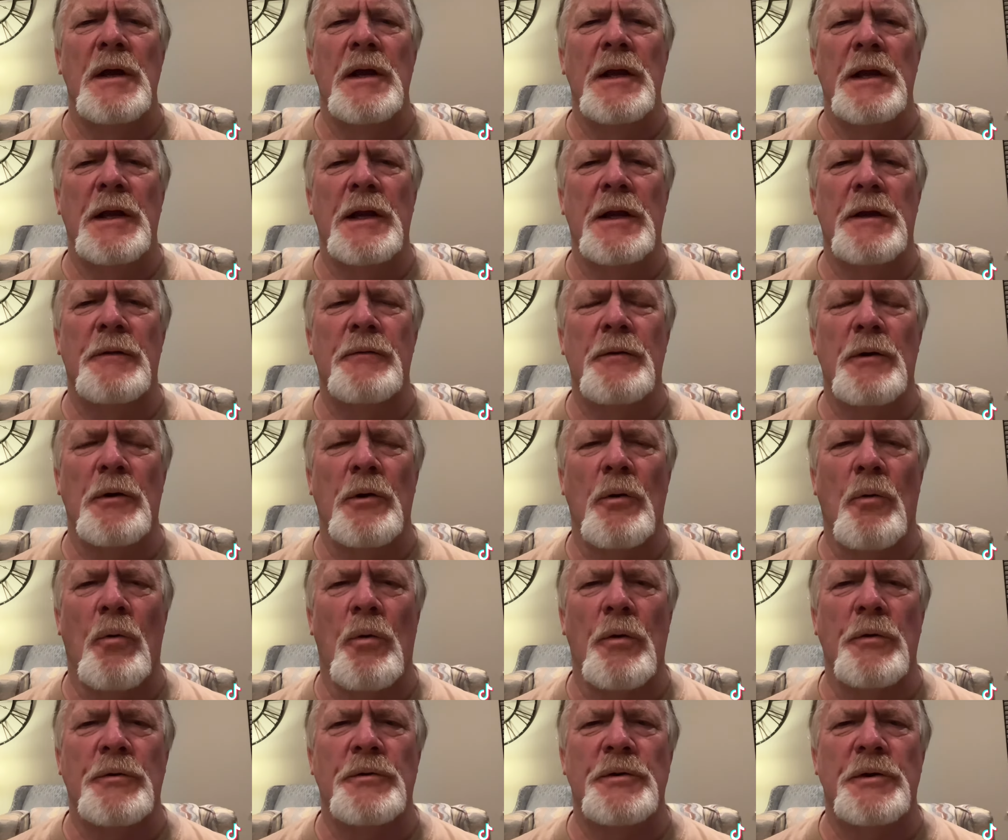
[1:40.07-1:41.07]
in the
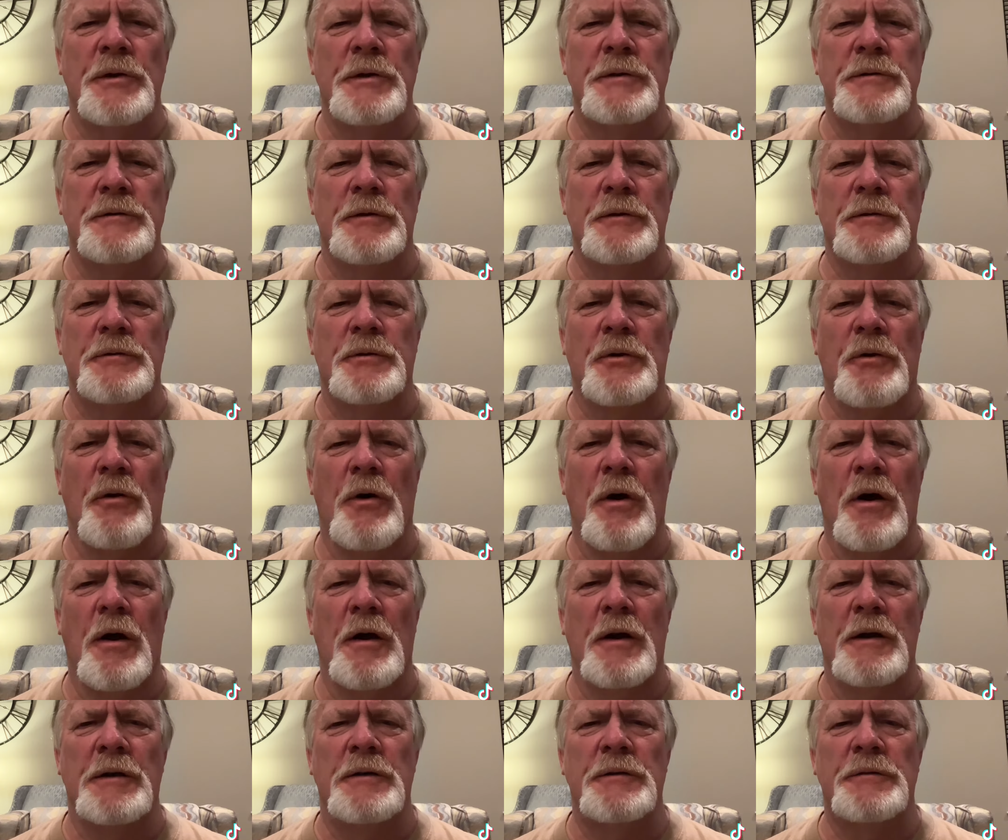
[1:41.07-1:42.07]
Lord Jesus
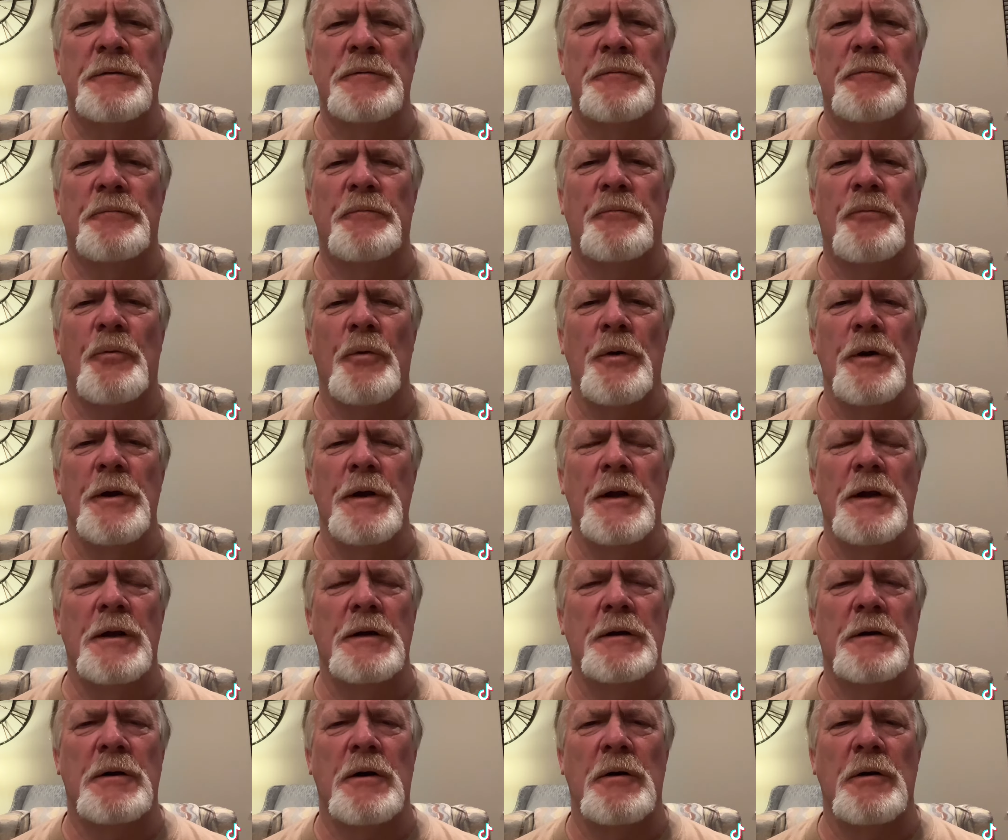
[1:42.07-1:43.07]
Christ, free
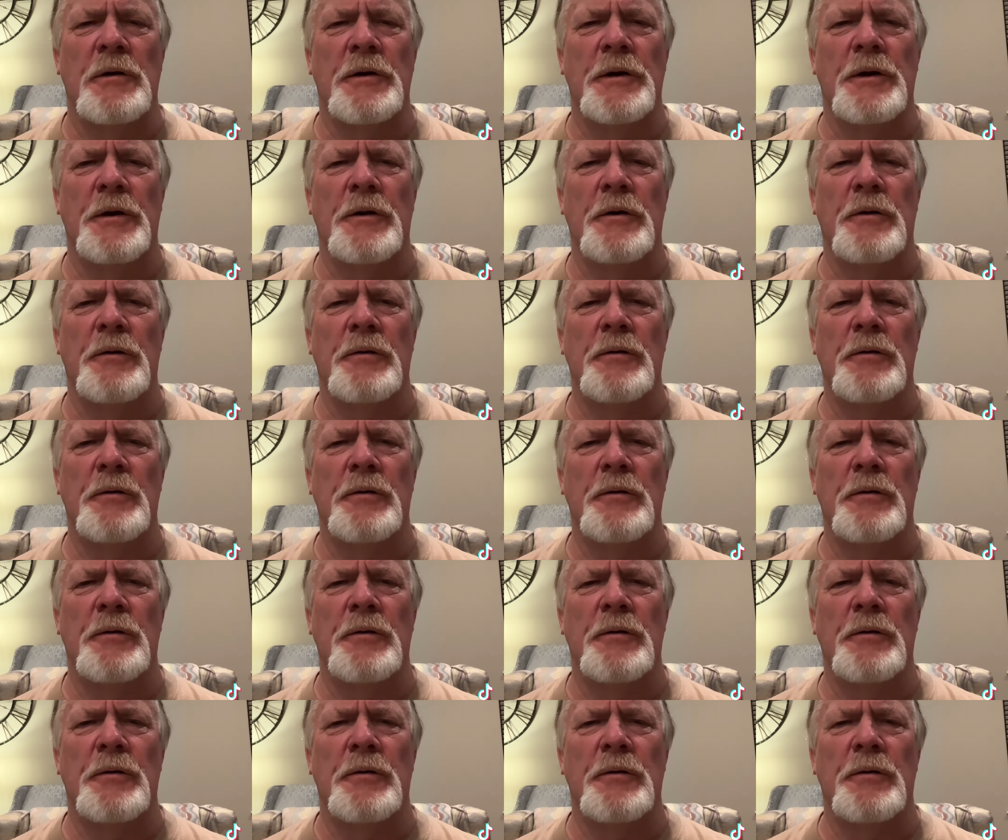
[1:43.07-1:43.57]
and clear.